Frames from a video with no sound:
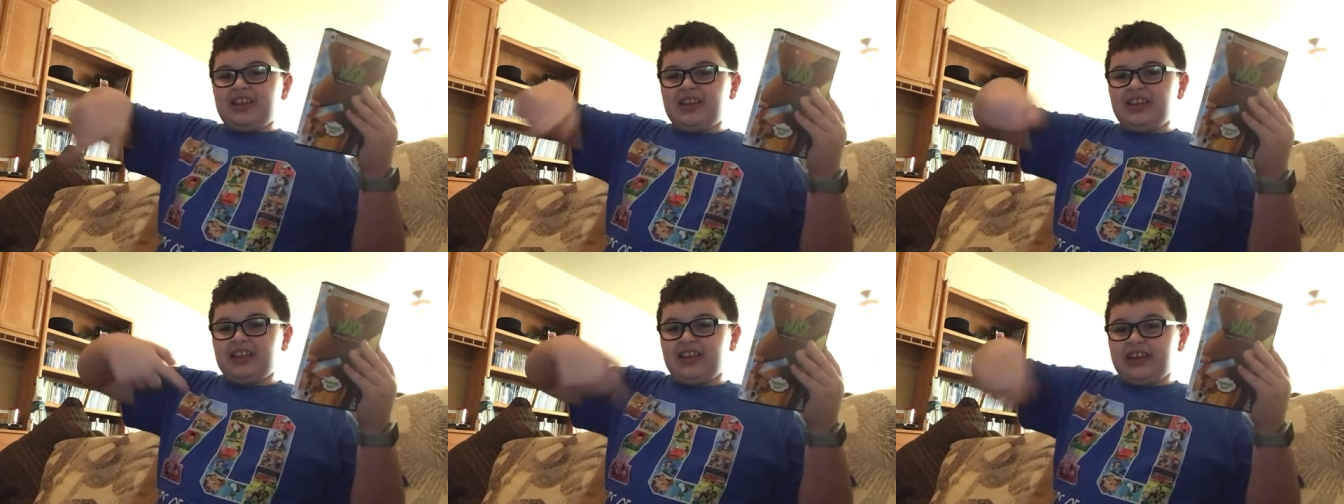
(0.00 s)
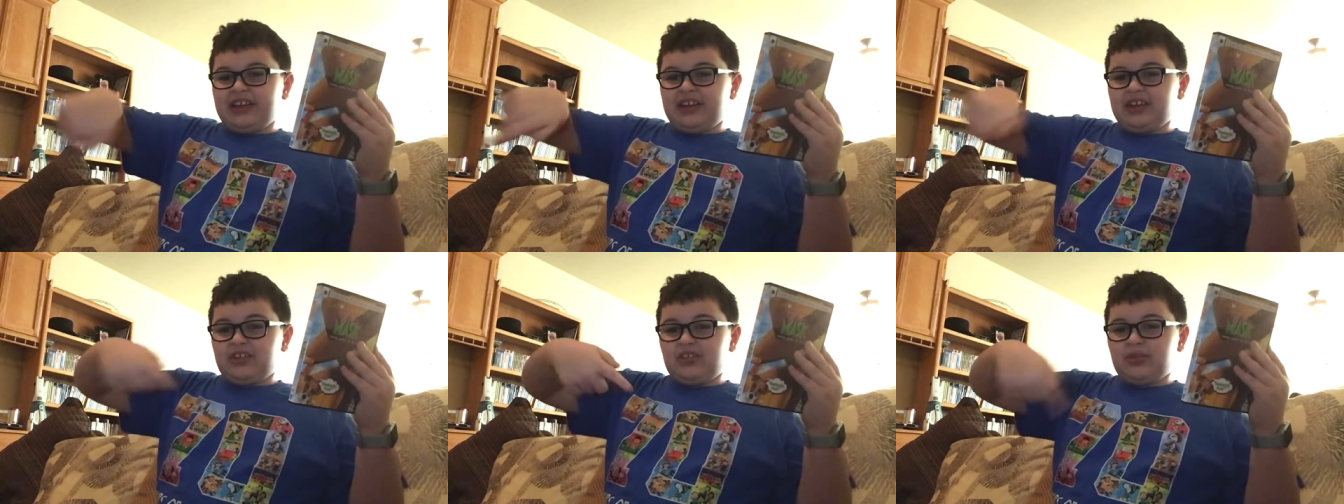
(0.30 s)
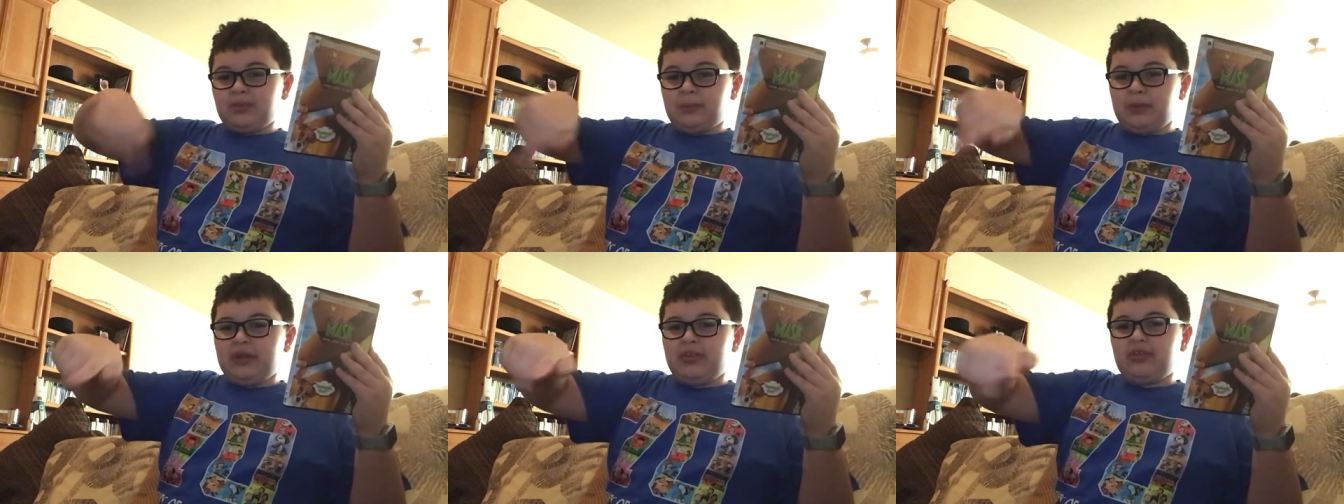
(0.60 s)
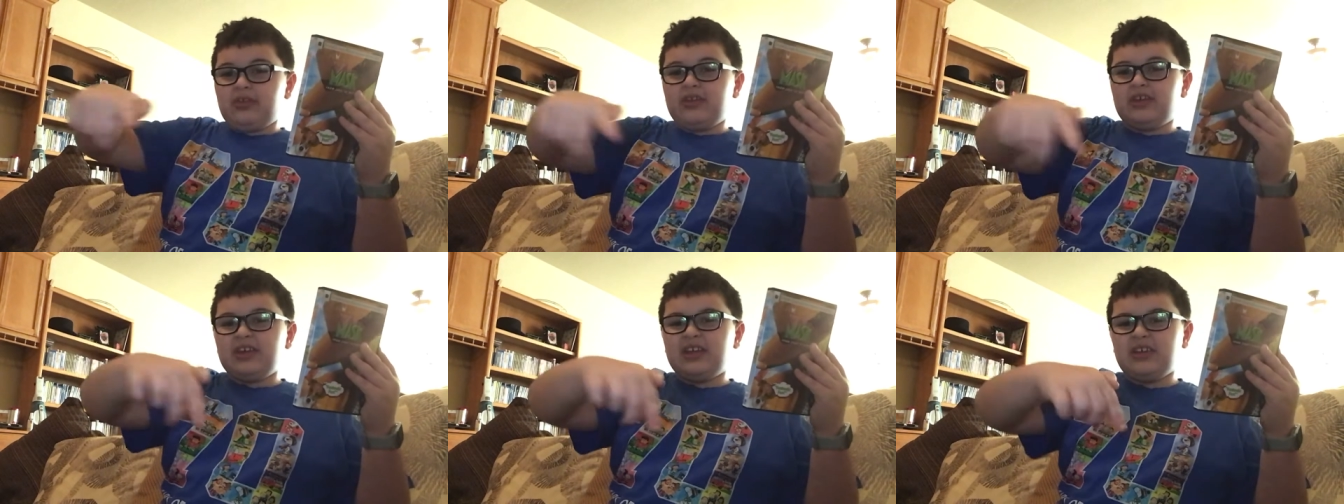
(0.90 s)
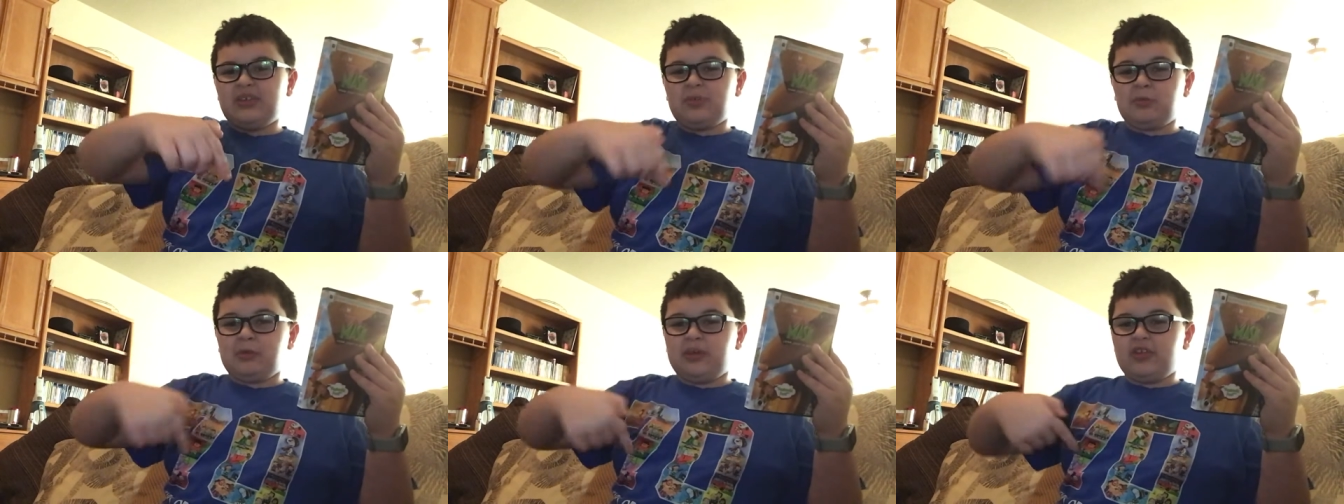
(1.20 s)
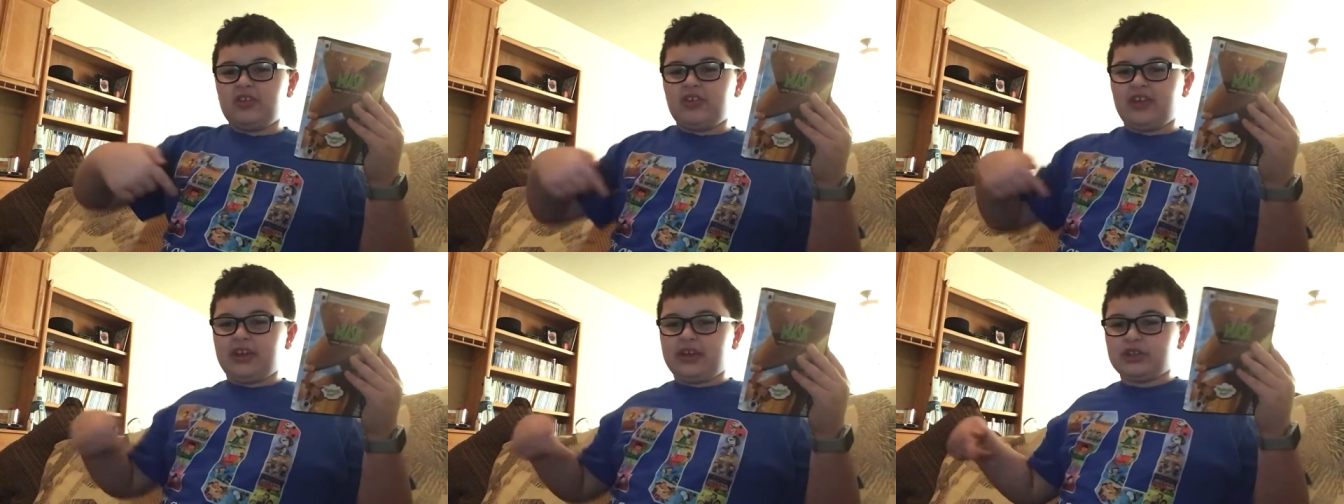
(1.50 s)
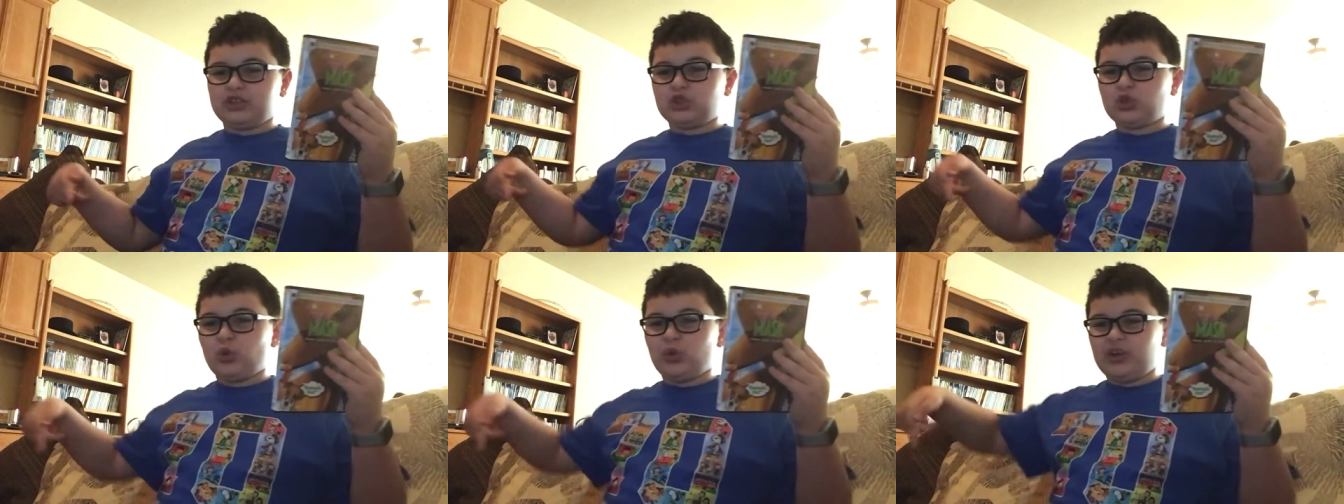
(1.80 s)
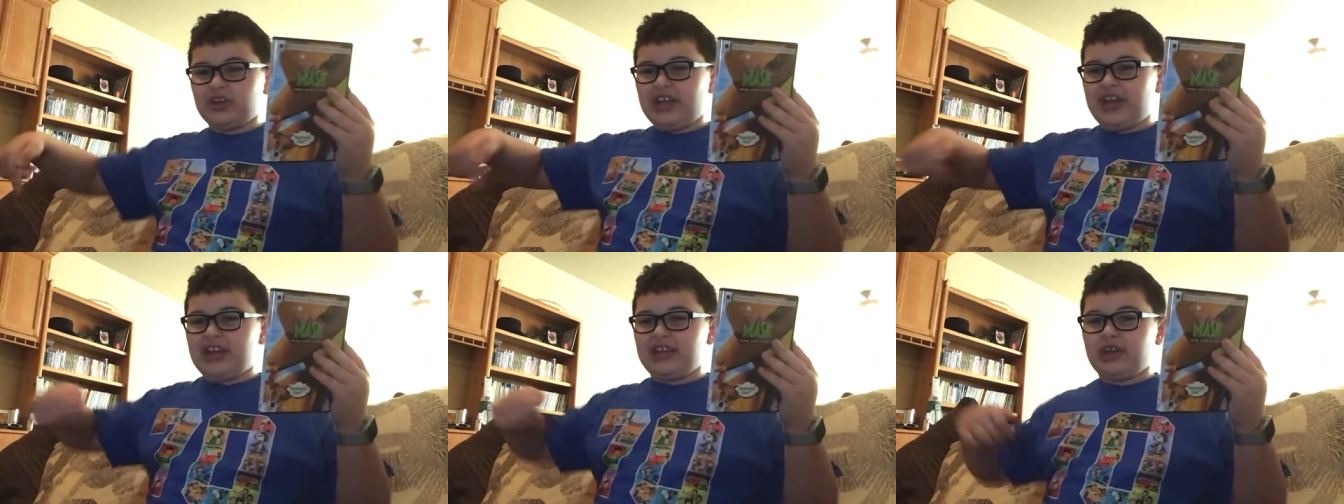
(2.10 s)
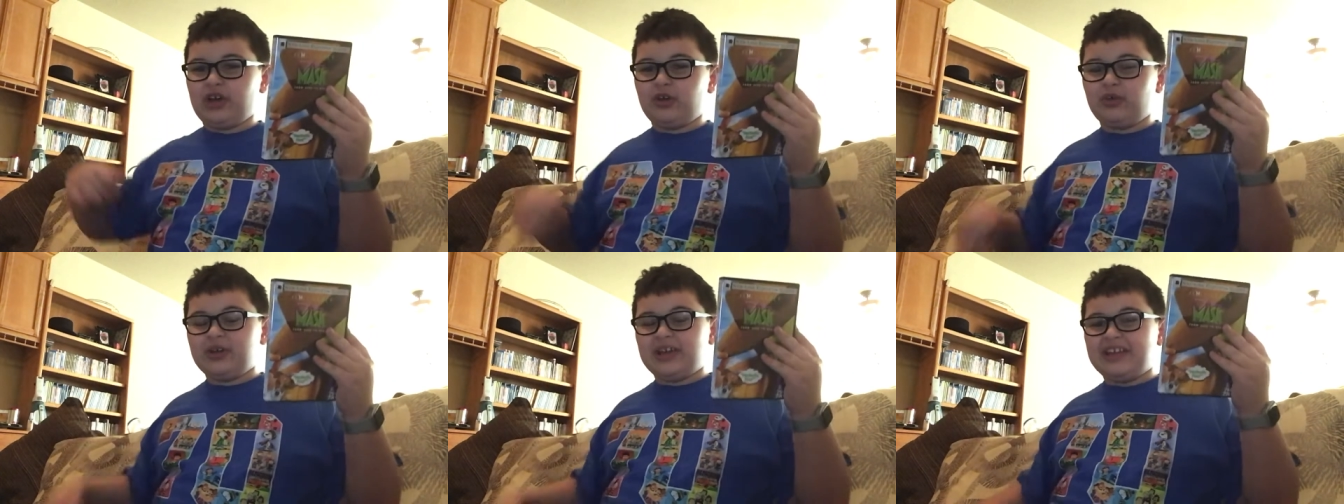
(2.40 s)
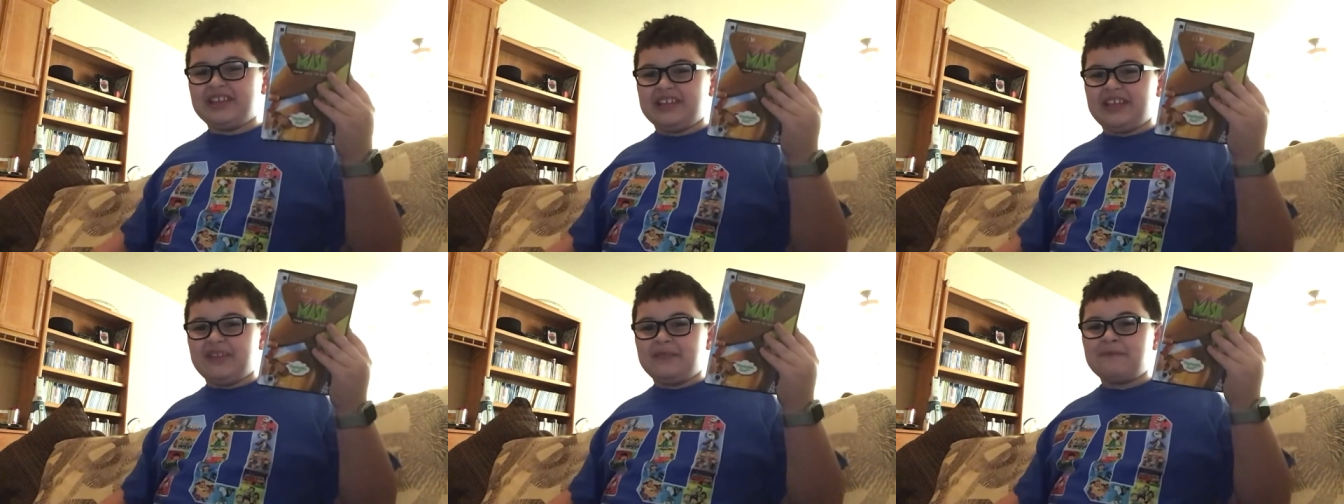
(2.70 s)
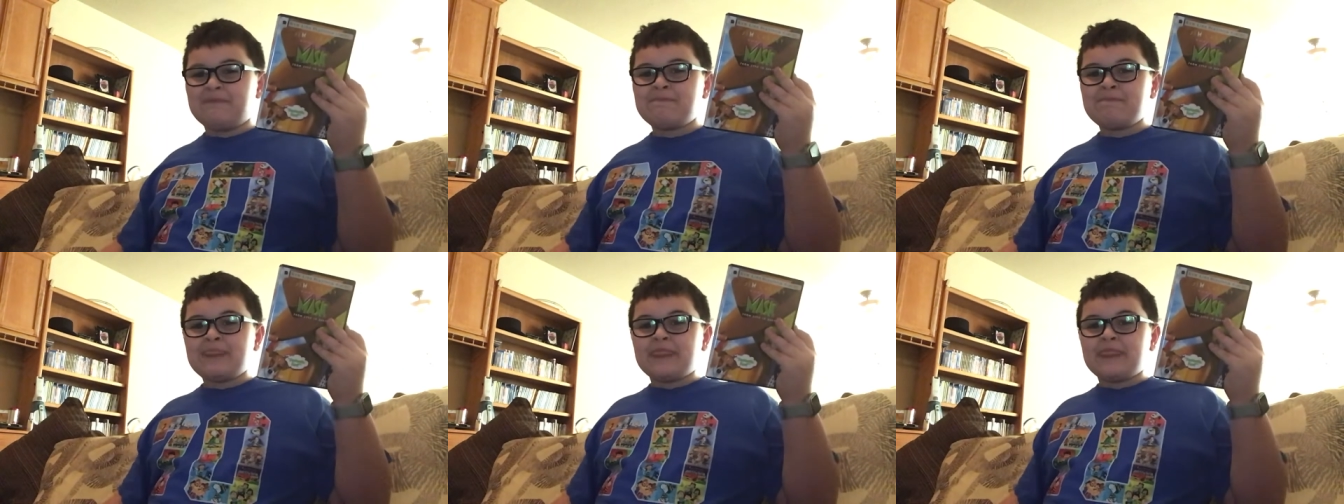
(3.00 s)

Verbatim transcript: like it spins he spins like a tornado and then